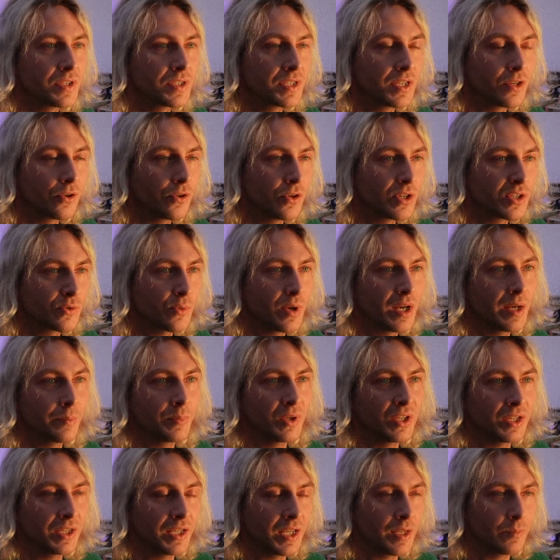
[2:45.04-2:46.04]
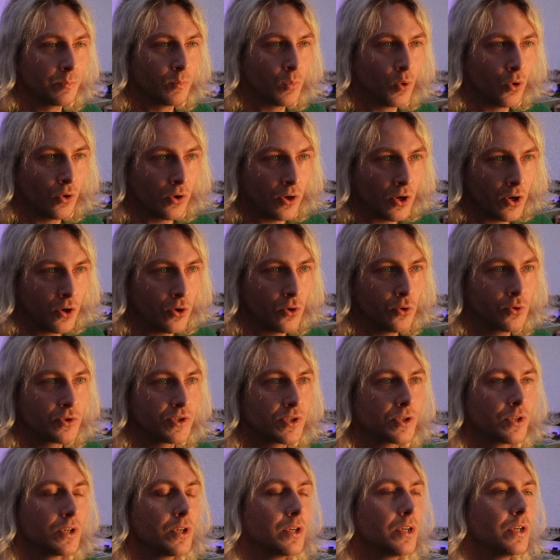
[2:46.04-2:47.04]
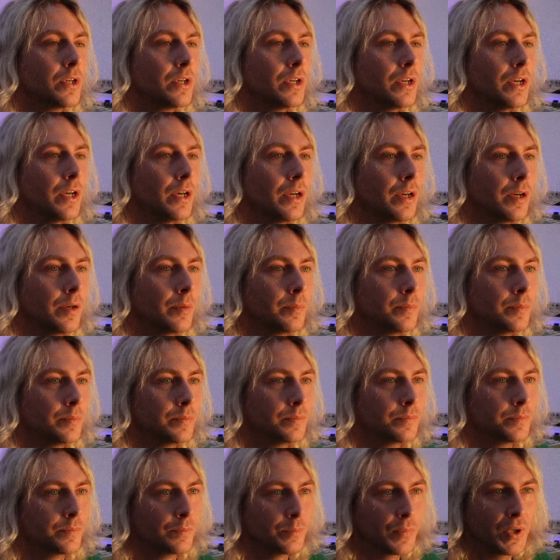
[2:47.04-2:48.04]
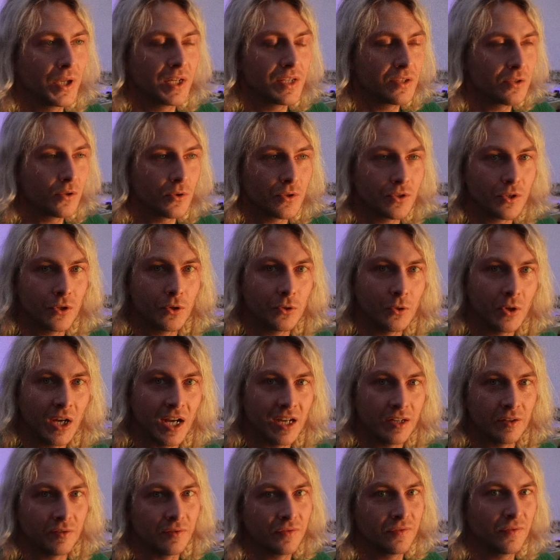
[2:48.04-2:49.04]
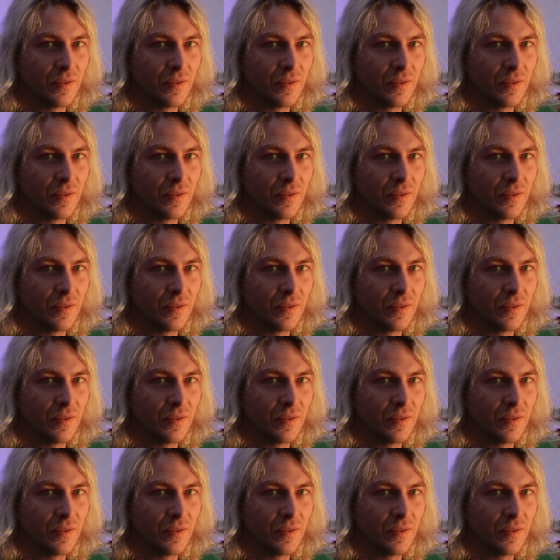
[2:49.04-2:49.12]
0 is where I'm going to get more lows, but it's also kind of